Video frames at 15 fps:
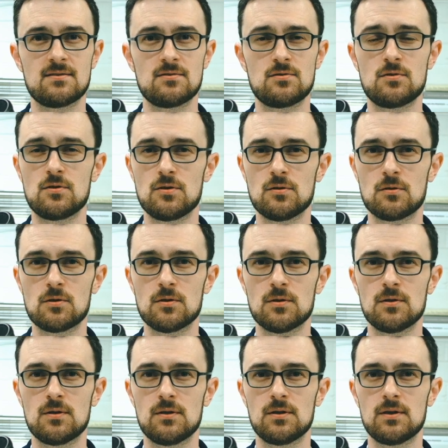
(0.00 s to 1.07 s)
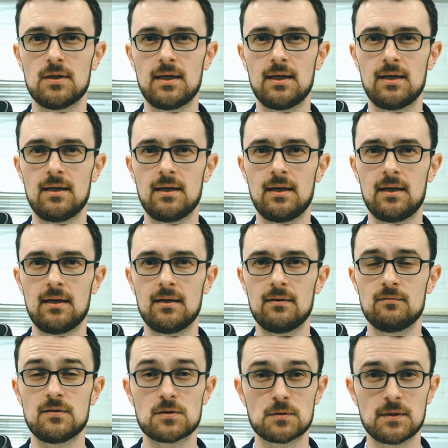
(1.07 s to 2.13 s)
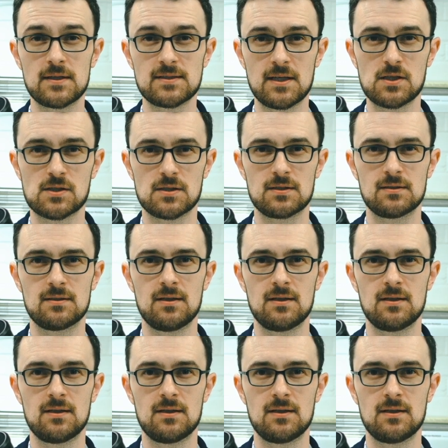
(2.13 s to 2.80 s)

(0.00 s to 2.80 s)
to your visualization